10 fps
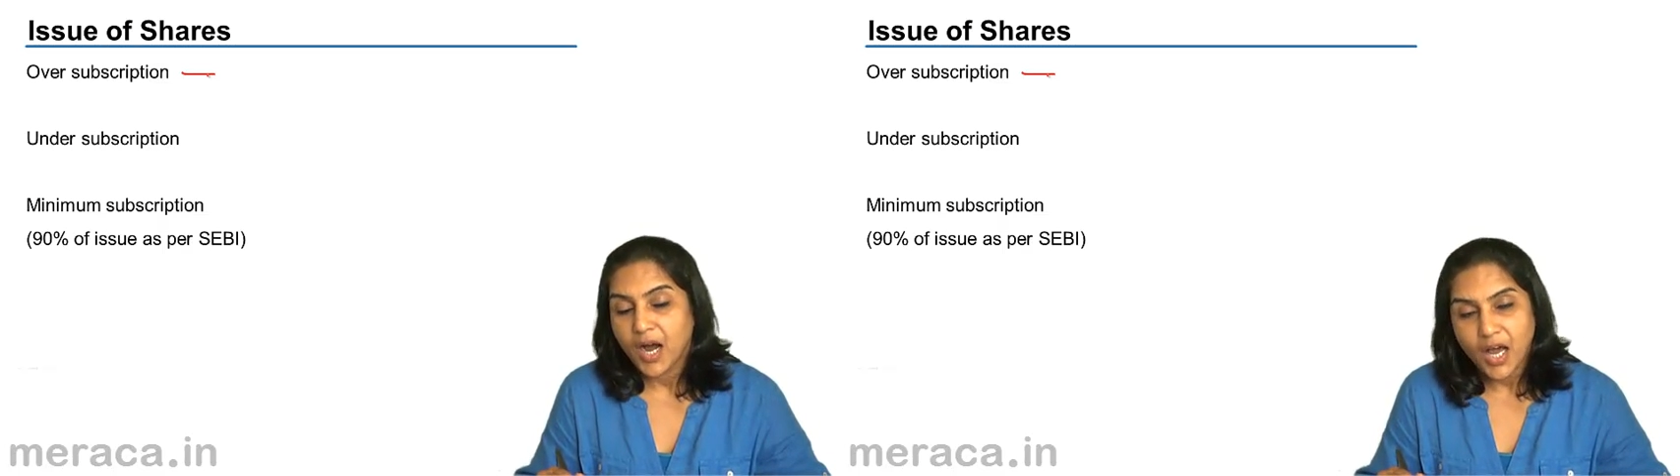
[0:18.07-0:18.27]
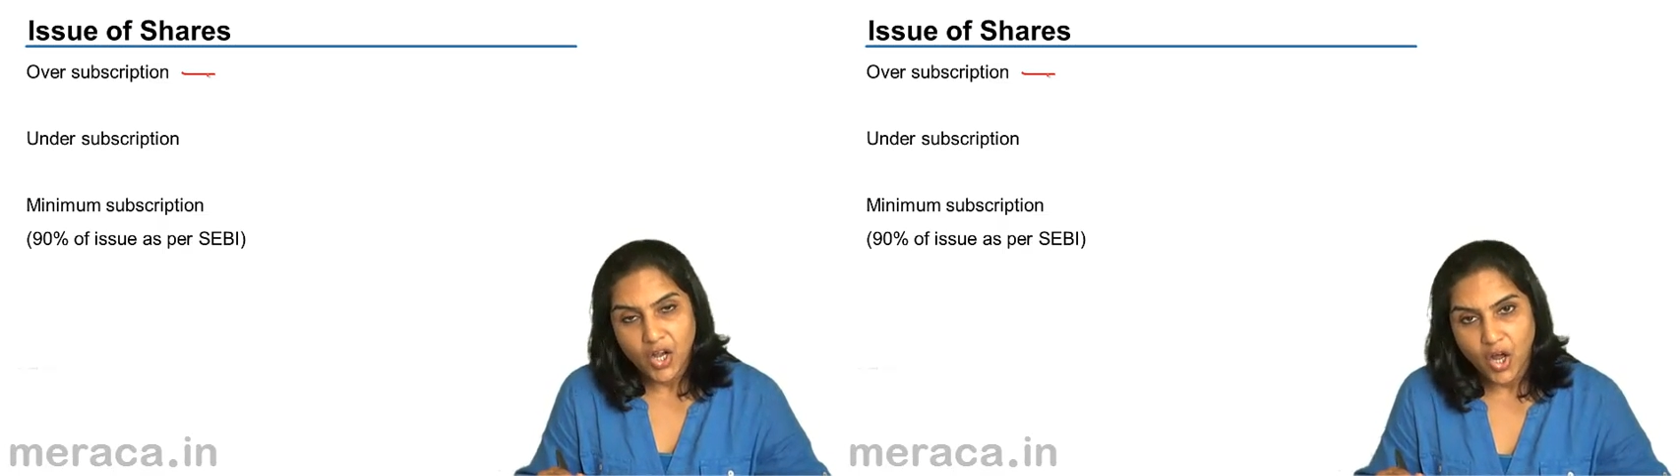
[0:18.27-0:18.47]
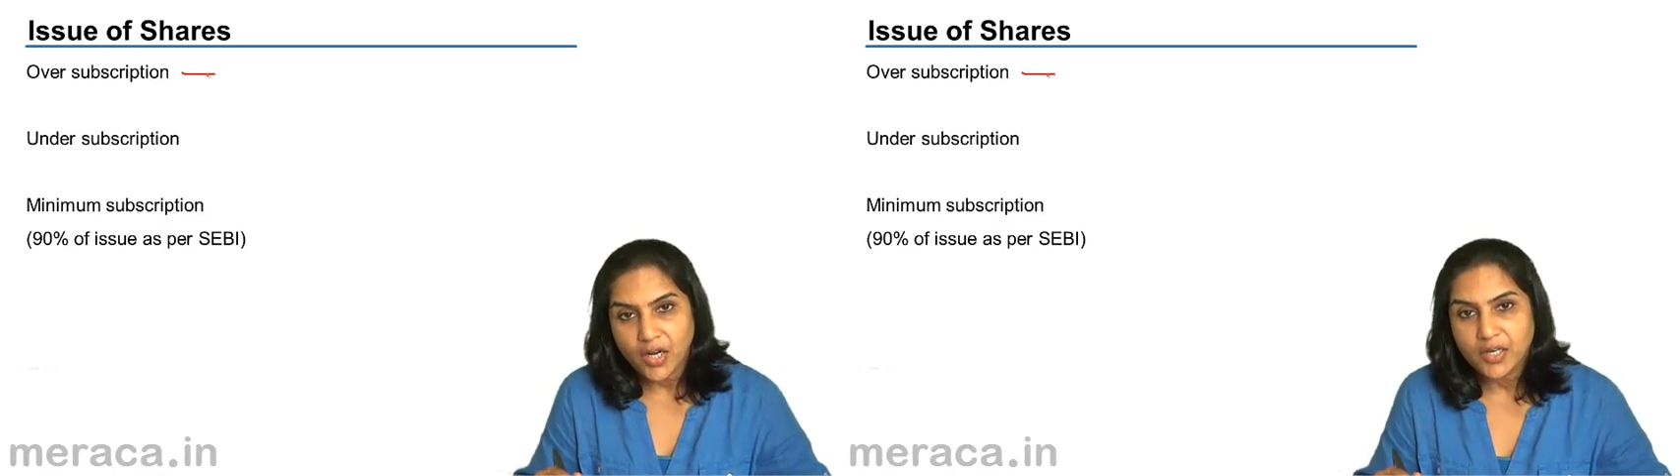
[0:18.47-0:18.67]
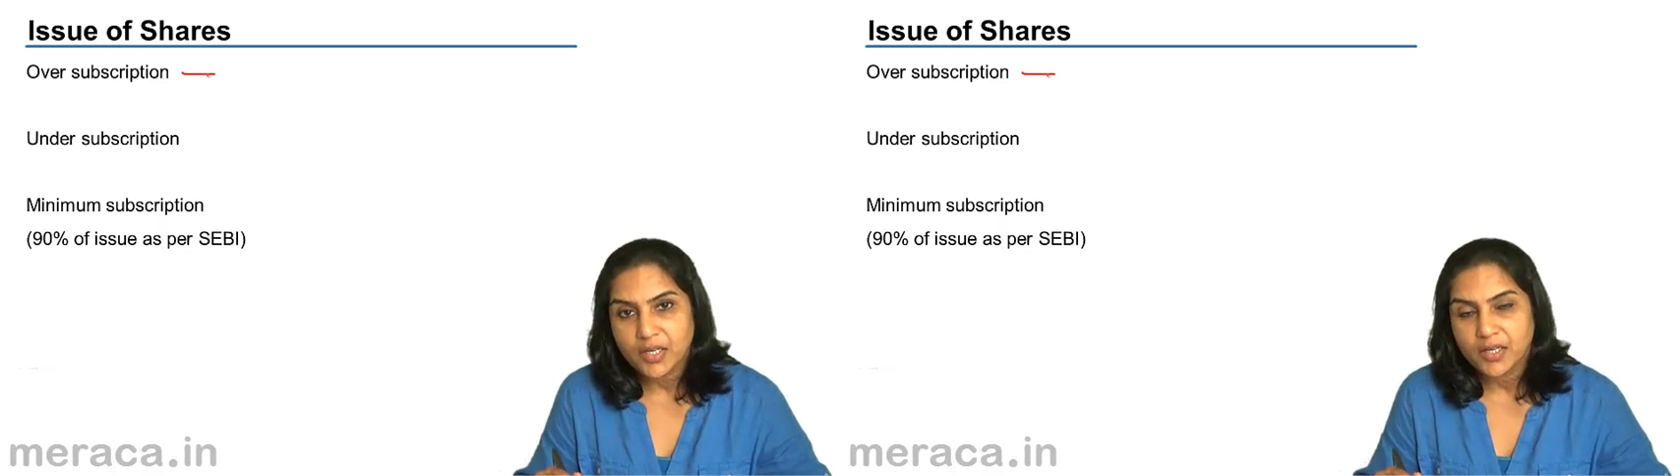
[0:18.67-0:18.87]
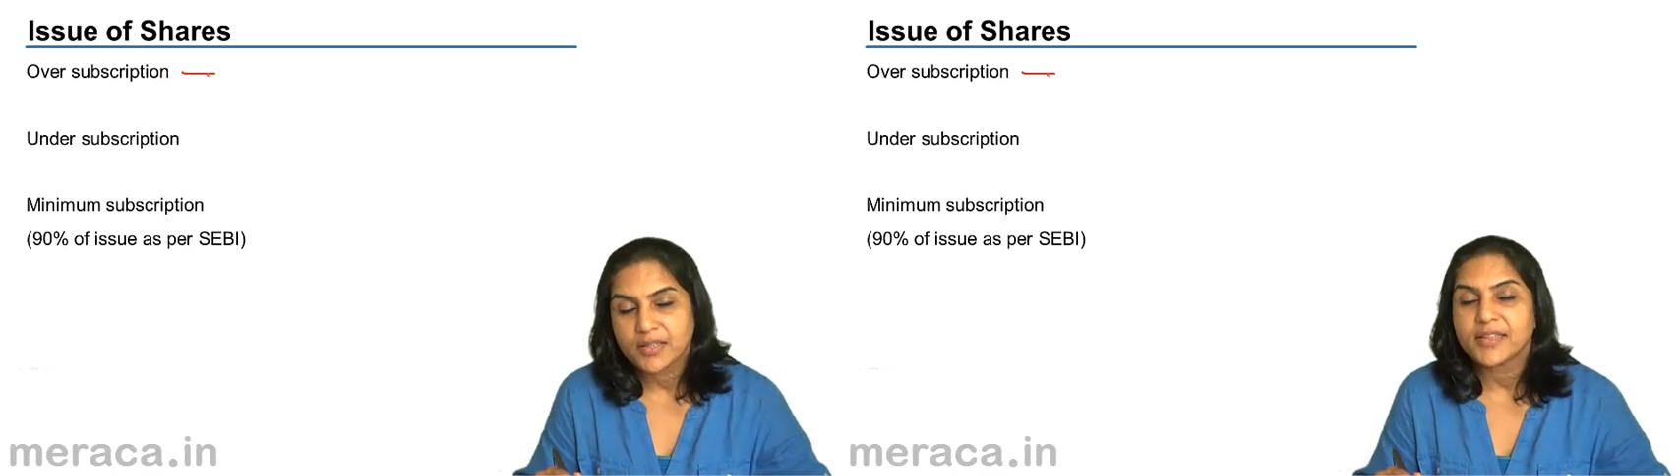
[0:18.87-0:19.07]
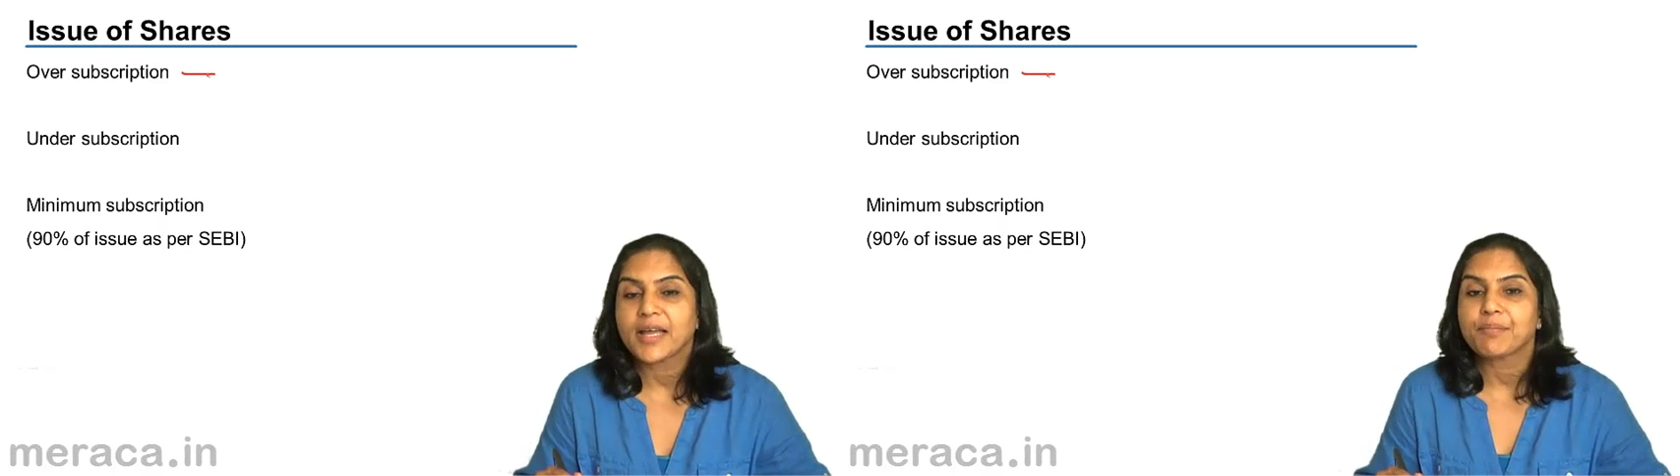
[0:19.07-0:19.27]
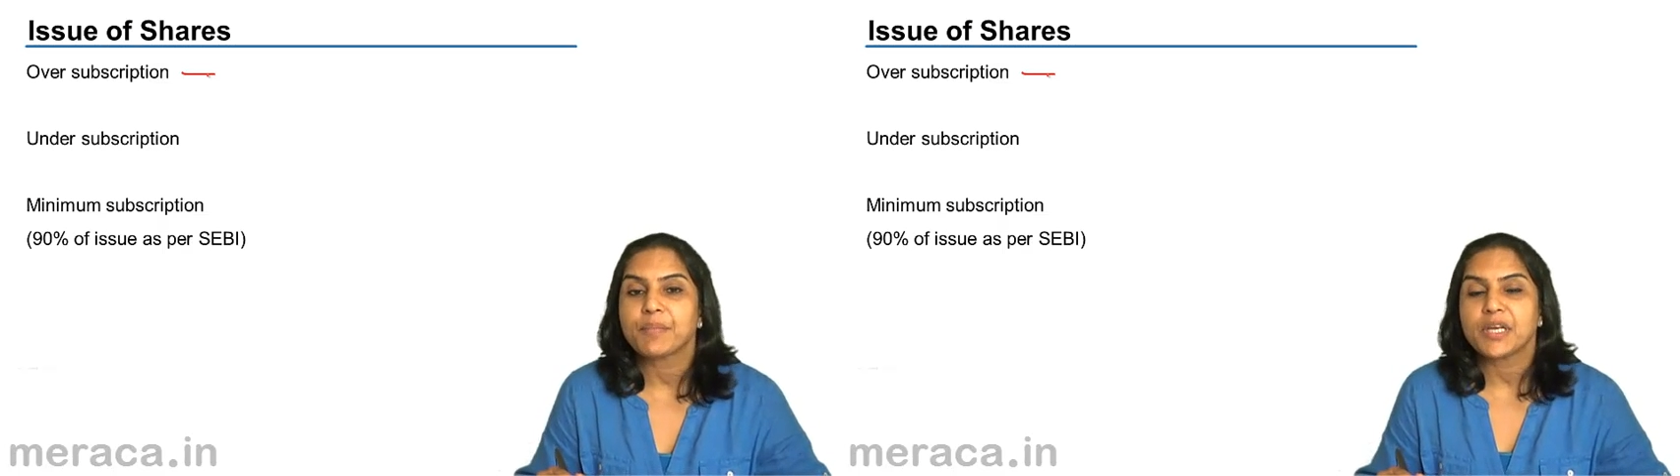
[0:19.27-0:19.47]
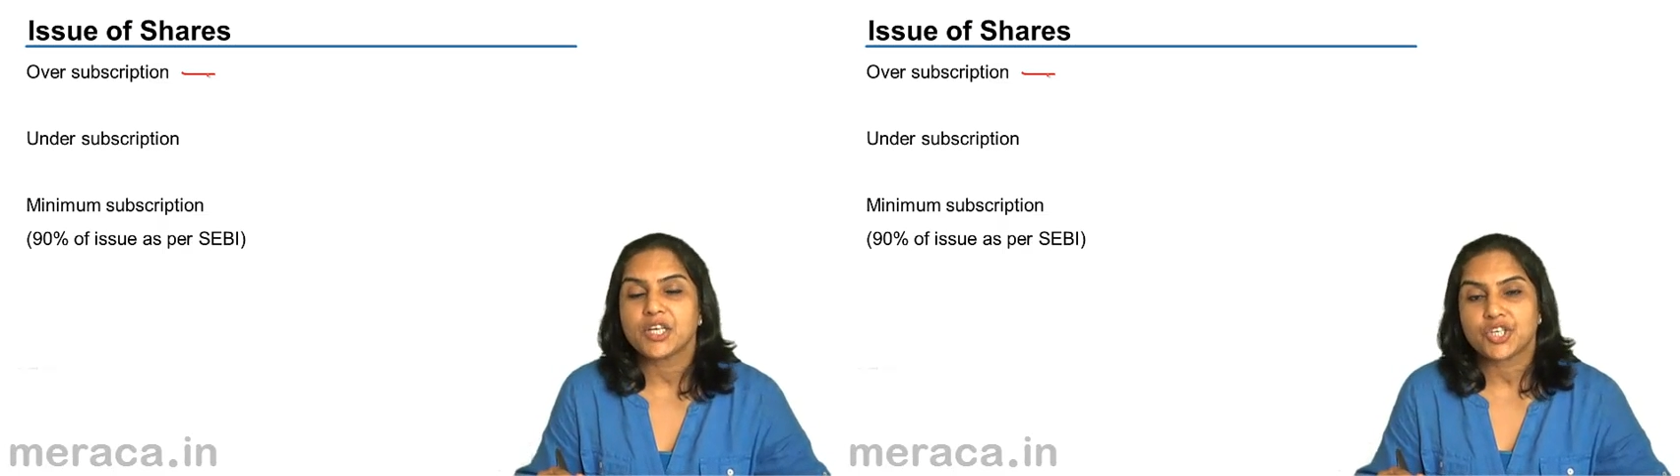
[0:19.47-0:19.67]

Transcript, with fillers: allot that many